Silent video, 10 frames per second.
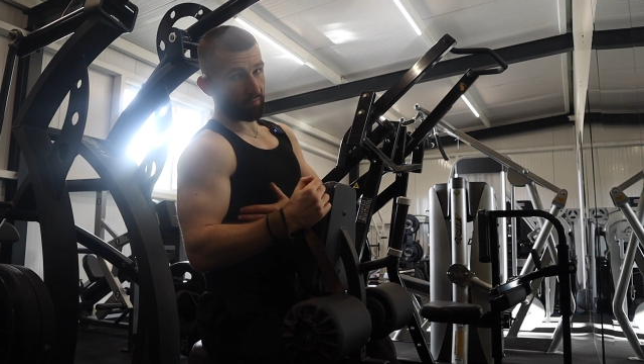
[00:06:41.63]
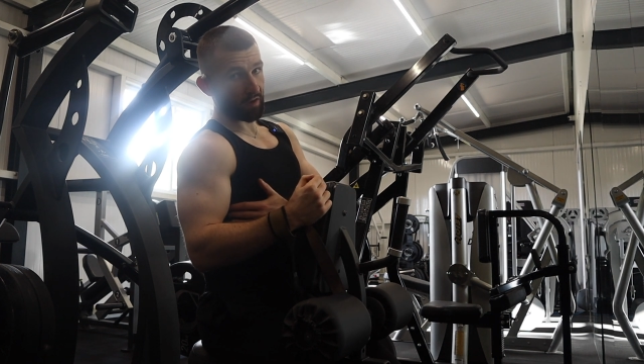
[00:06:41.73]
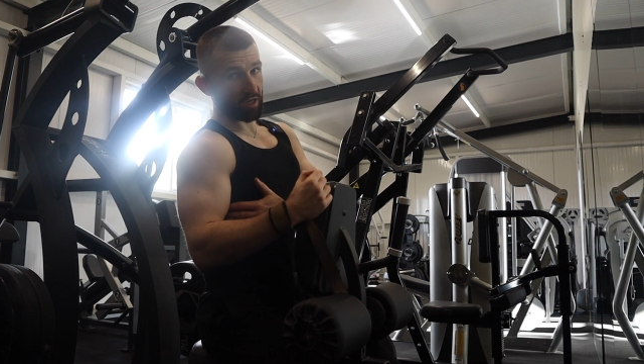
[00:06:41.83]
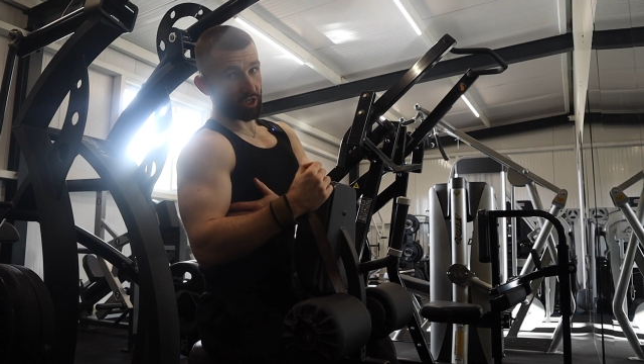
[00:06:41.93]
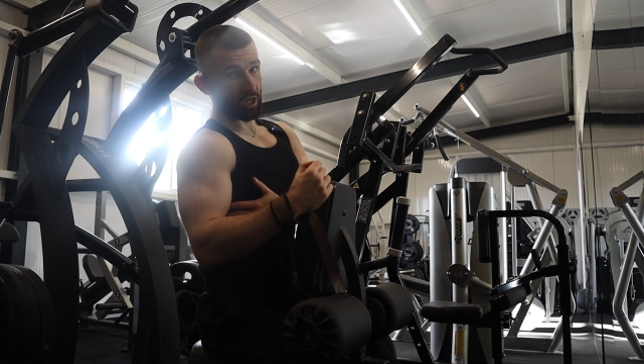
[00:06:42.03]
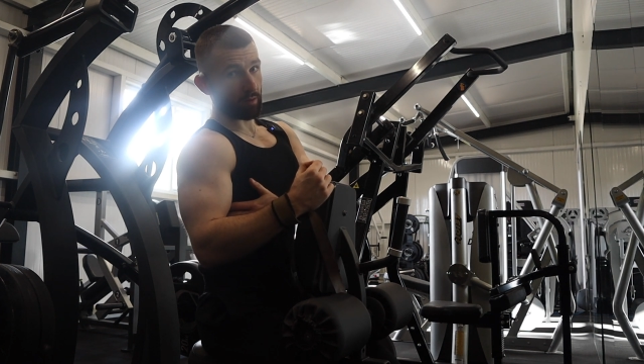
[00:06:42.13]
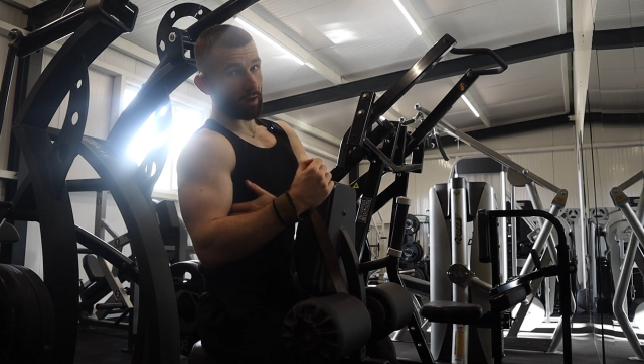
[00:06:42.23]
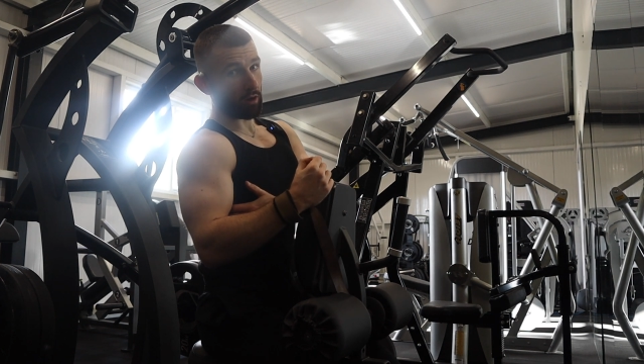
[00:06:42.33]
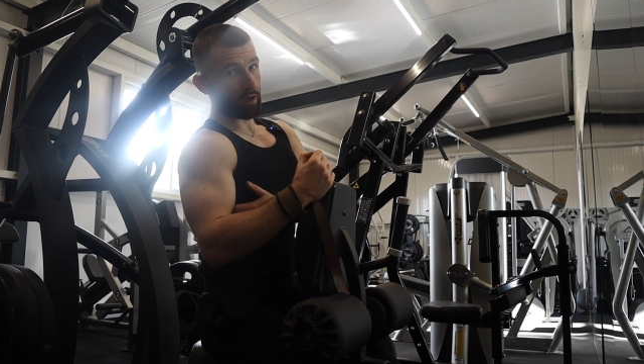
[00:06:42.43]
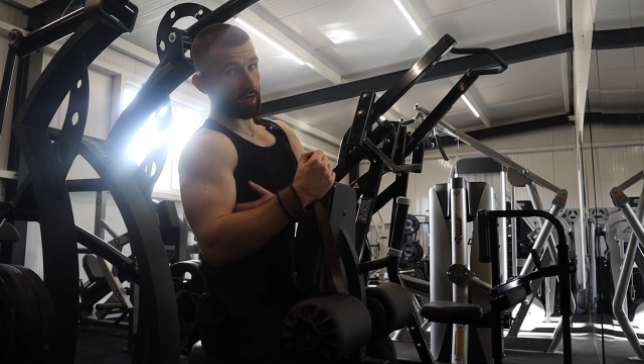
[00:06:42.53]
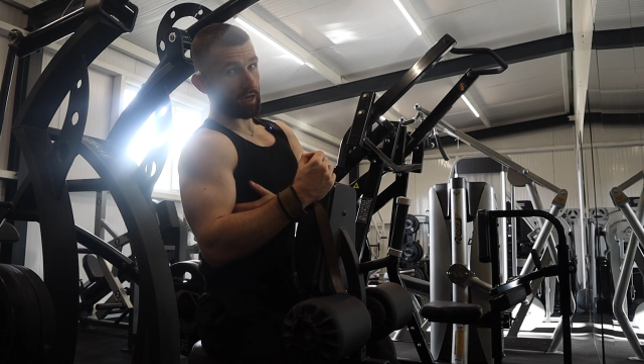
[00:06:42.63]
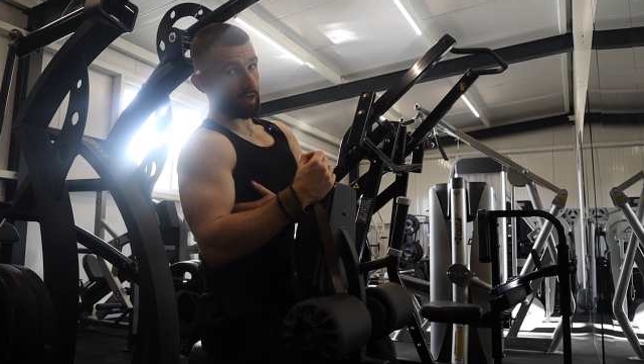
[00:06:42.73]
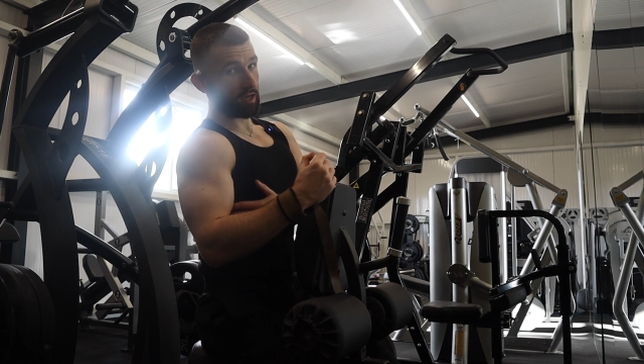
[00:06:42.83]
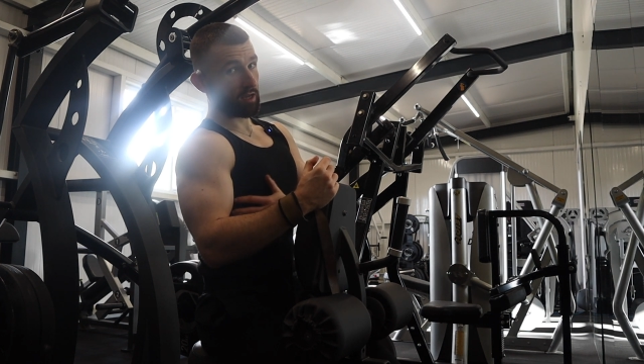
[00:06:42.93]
finishing about here,